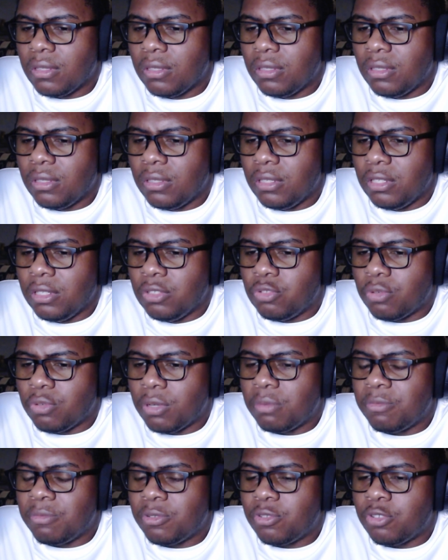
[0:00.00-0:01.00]
And
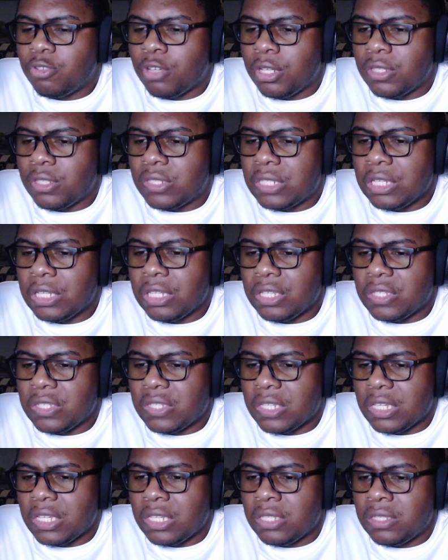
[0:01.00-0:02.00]
Dreadworm Trance still
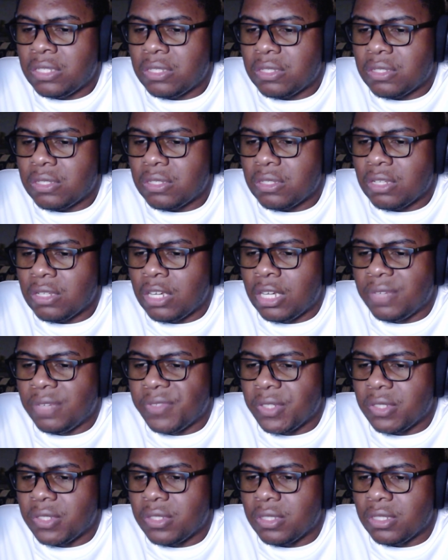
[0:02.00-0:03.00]
exists,
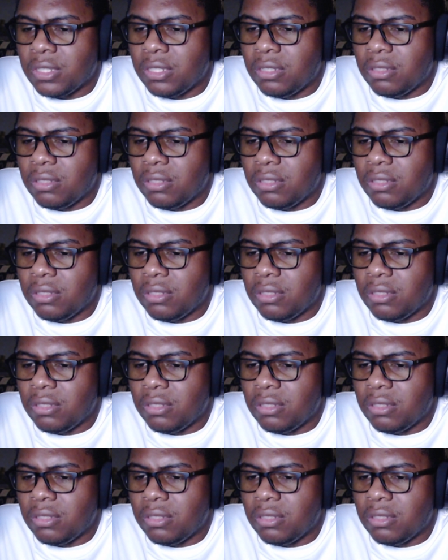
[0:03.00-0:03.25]
obviously.